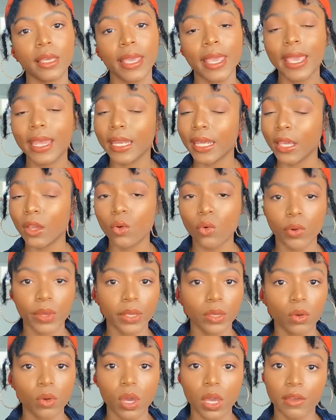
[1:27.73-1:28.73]
any
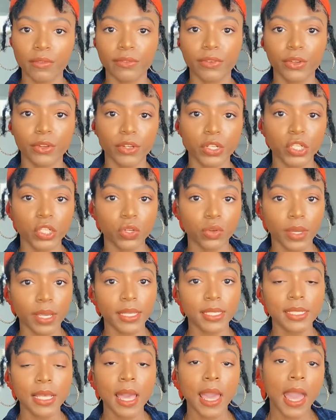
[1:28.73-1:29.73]
oil of your
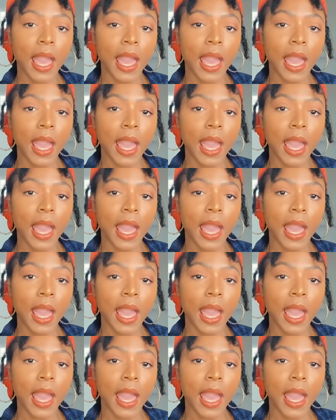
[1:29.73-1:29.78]
choice.